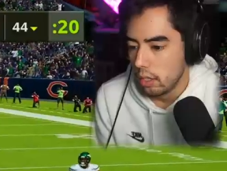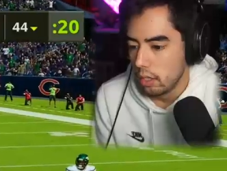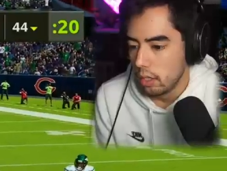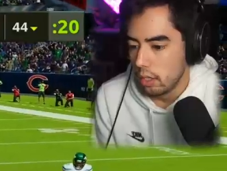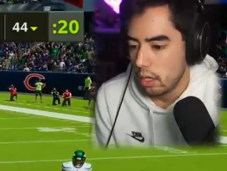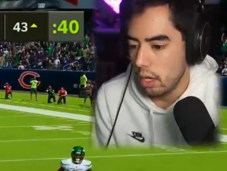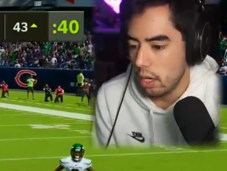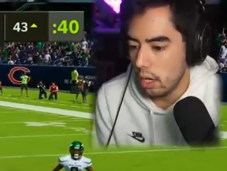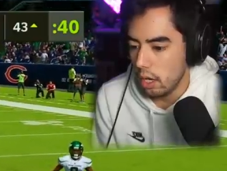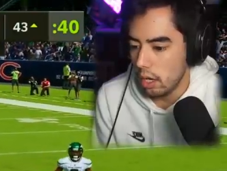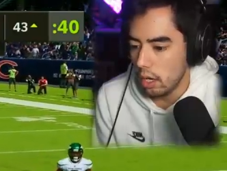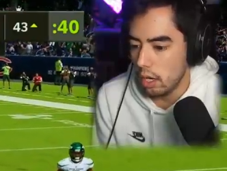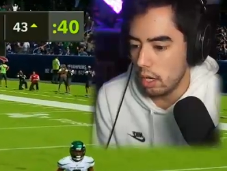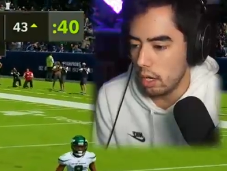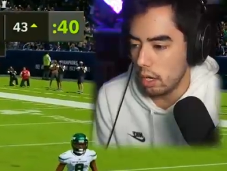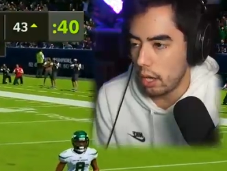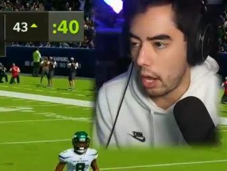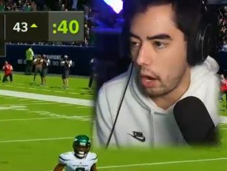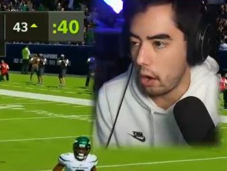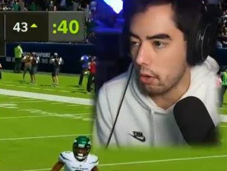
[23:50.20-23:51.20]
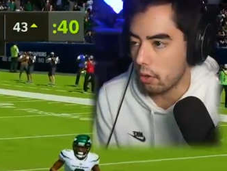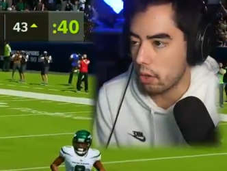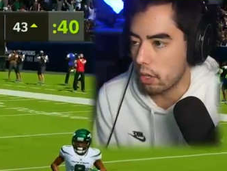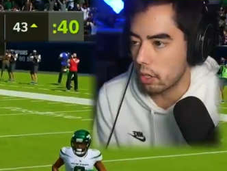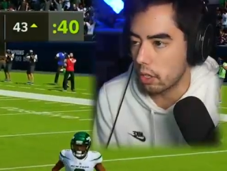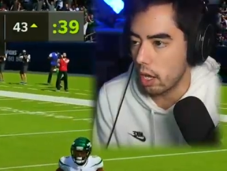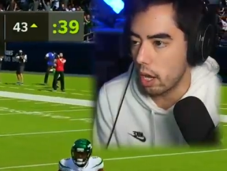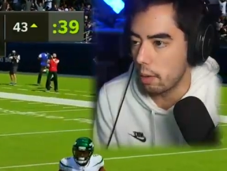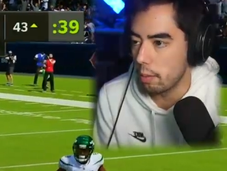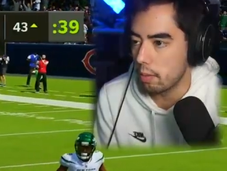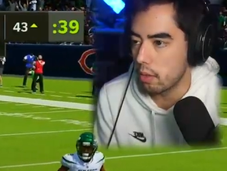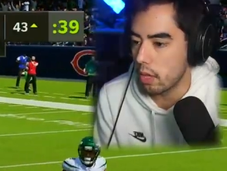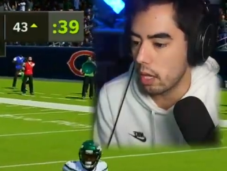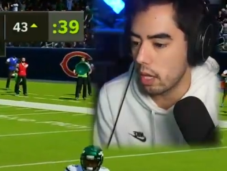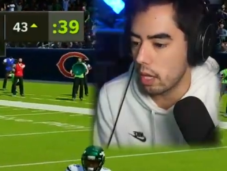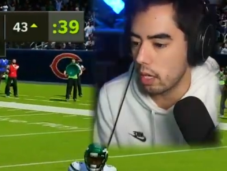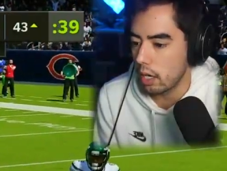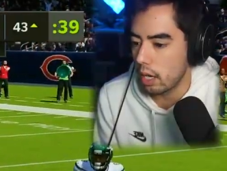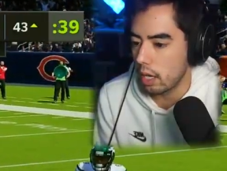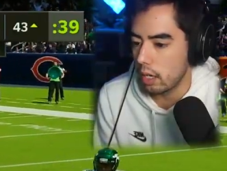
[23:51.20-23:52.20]
Harrison comes
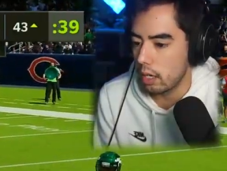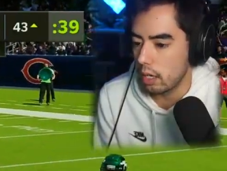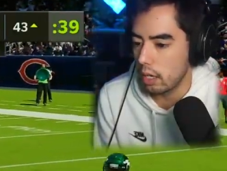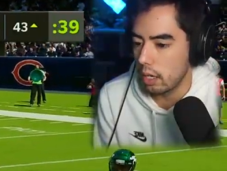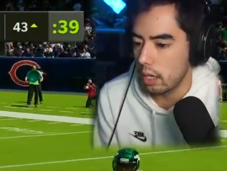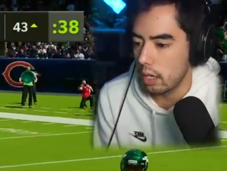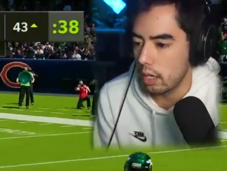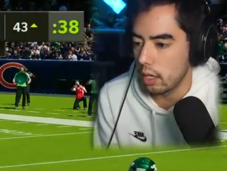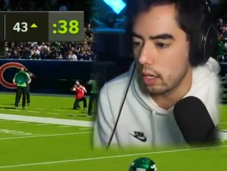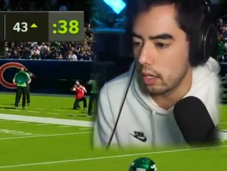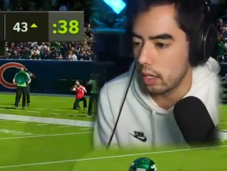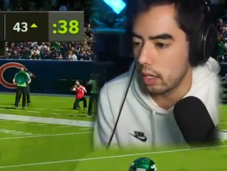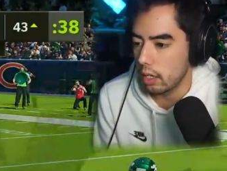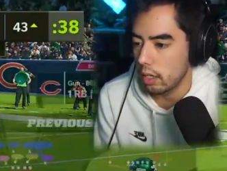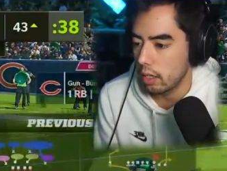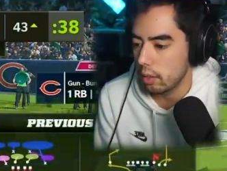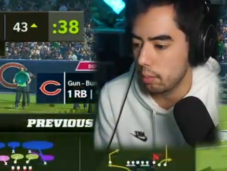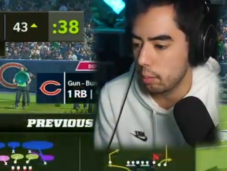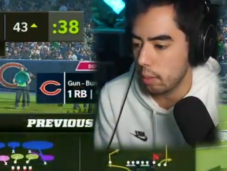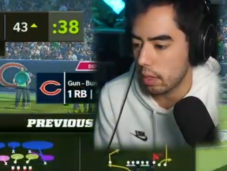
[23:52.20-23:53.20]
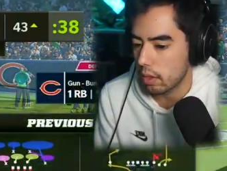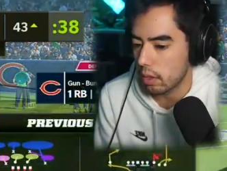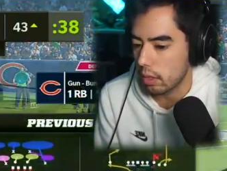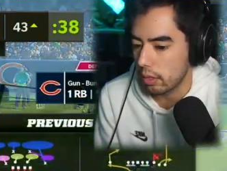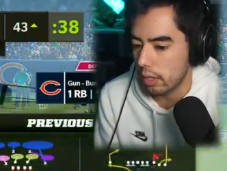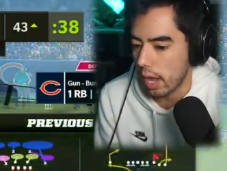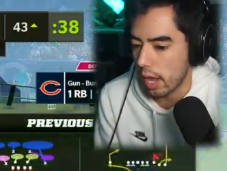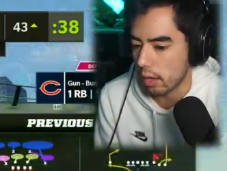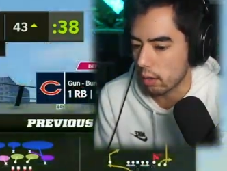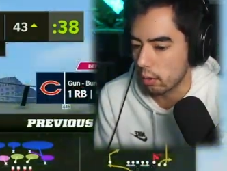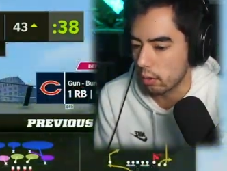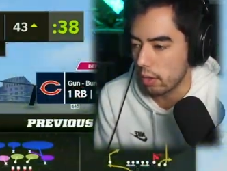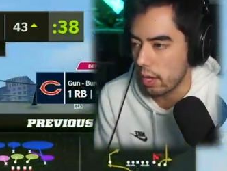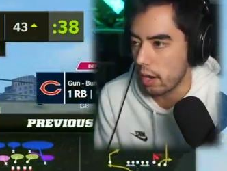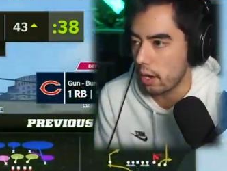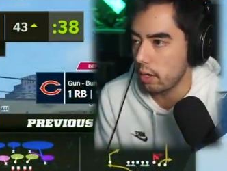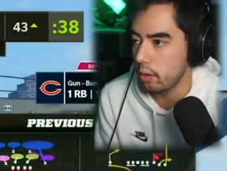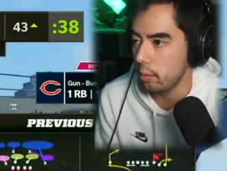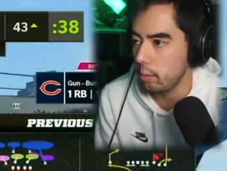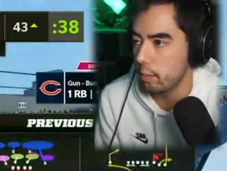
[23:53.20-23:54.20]
in and makes the tackle
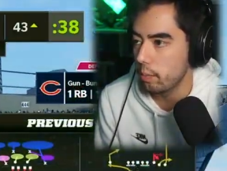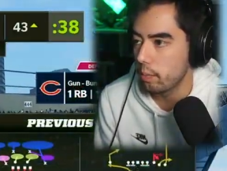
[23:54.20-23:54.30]
there.